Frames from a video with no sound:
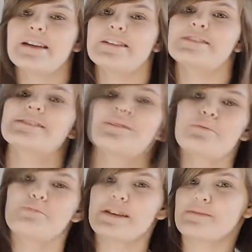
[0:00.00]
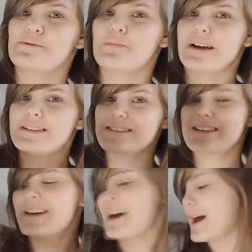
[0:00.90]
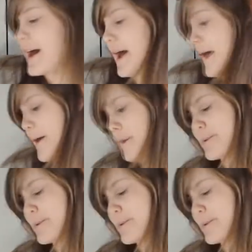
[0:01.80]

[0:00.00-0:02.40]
and I also have a baseball bat,